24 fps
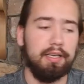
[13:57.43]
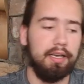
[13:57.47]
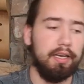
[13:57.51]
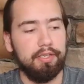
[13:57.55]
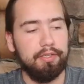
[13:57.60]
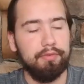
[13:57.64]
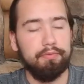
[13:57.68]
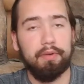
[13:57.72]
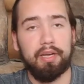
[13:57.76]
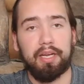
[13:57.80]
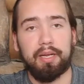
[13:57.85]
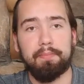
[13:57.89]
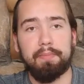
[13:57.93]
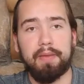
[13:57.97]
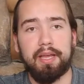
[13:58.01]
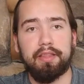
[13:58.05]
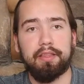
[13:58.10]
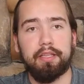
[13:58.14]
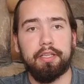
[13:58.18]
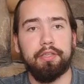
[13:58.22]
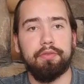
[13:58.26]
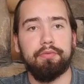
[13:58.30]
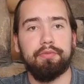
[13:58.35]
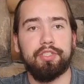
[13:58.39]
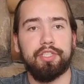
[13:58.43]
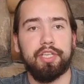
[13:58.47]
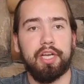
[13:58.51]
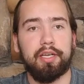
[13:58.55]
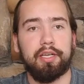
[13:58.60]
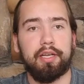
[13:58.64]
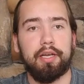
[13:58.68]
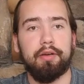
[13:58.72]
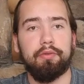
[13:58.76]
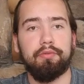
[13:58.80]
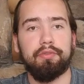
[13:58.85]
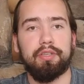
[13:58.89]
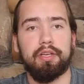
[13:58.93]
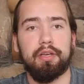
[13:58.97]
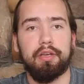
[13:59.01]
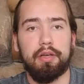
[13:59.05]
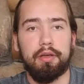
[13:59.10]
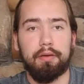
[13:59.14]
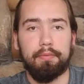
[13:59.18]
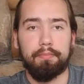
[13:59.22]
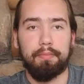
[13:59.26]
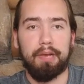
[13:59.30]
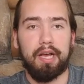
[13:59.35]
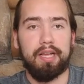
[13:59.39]
I do recommend that you check out
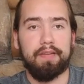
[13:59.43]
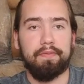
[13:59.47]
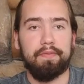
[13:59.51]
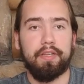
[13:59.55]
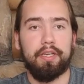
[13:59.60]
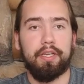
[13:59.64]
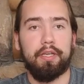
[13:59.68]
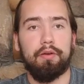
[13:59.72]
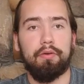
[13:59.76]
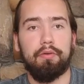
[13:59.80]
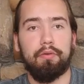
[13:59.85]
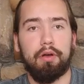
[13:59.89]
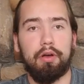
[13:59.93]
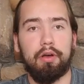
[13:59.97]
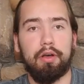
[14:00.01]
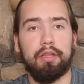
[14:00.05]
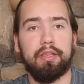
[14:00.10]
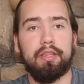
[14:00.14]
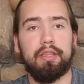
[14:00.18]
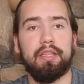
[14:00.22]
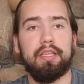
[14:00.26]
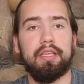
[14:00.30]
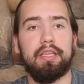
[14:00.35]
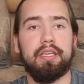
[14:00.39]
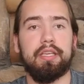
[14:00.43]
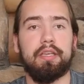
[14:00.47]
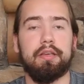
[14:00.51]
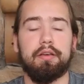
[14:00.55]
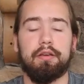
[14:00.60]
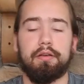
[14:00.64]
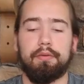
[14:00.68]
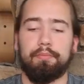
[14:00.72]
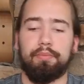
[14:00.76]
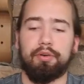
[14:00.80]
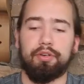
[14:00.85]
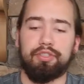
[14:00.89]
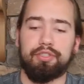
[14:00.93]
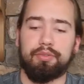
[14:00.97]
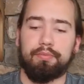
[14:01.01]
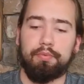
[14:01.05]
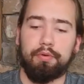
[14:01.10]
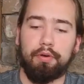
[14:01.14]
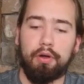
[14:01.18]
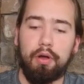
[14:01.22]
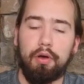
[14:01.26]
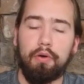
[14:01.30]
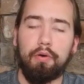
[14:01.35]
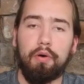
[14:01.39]
my video on the Burst
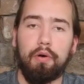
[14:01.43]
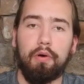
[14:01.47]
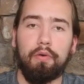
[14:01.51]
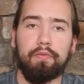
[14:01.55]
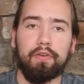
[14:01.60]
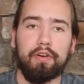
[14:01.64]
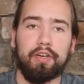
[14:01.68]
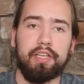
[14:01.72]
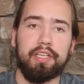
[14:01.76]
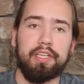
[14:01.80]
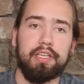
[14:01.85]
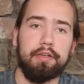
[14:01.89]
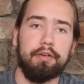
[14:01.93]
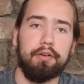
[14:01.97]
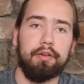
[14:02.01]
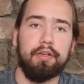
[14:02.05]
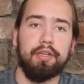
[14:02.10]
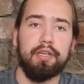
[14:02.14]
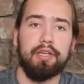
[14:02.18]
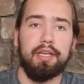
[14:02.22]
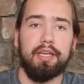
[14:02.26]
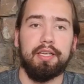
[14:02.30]
Pro over here,